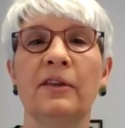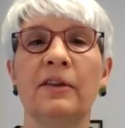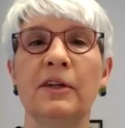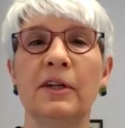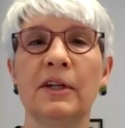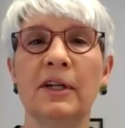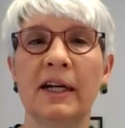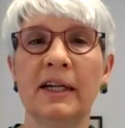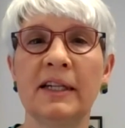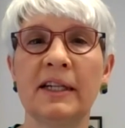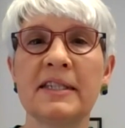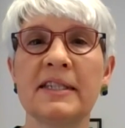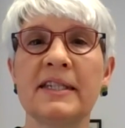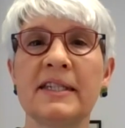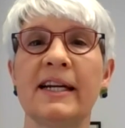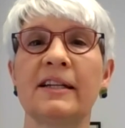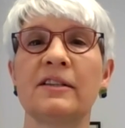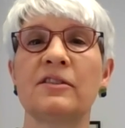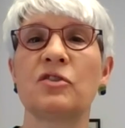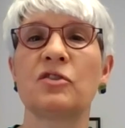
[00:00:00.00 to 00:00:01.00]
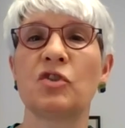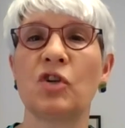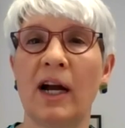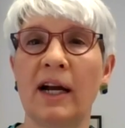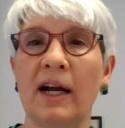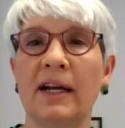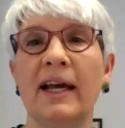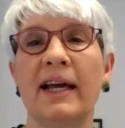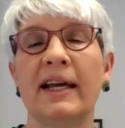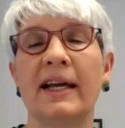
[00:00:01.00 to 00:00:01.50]
The United States,
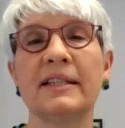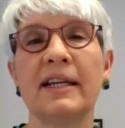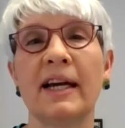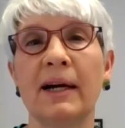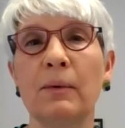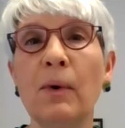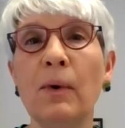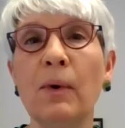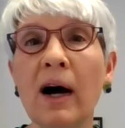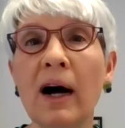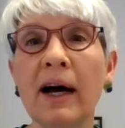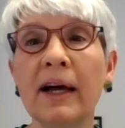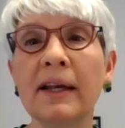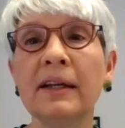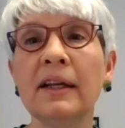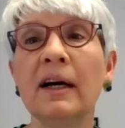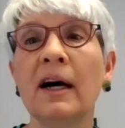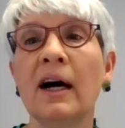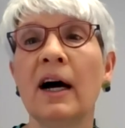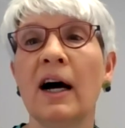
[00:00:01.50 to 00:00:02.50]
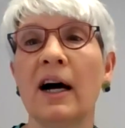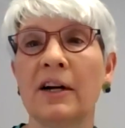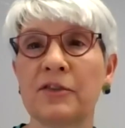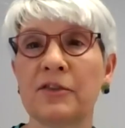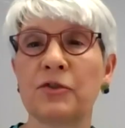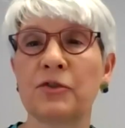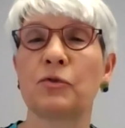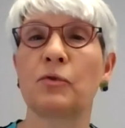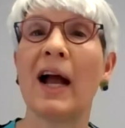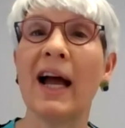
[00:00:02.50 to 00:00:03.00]
China, and Taiwan, A
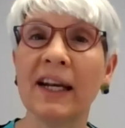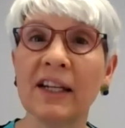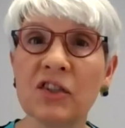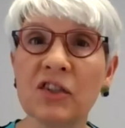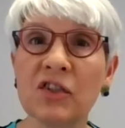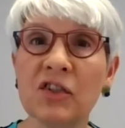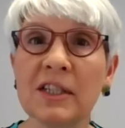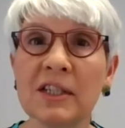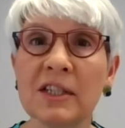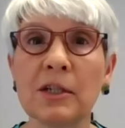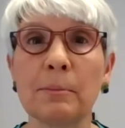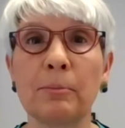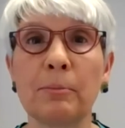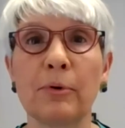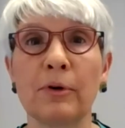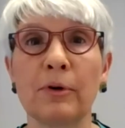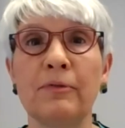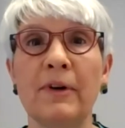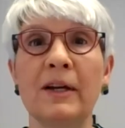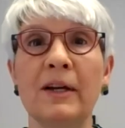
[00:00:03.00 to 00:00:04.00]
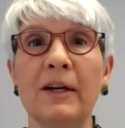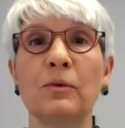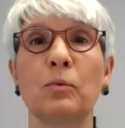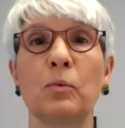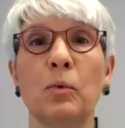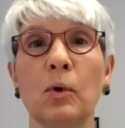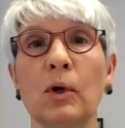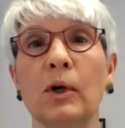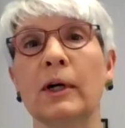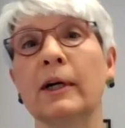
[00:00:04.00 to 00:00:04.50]
Strategy to Prevent
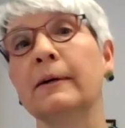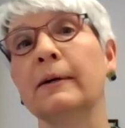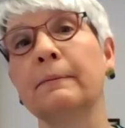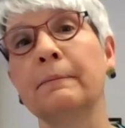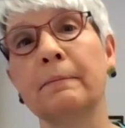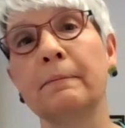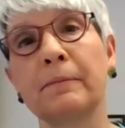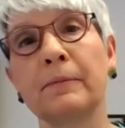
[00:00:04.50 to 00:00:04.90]
War.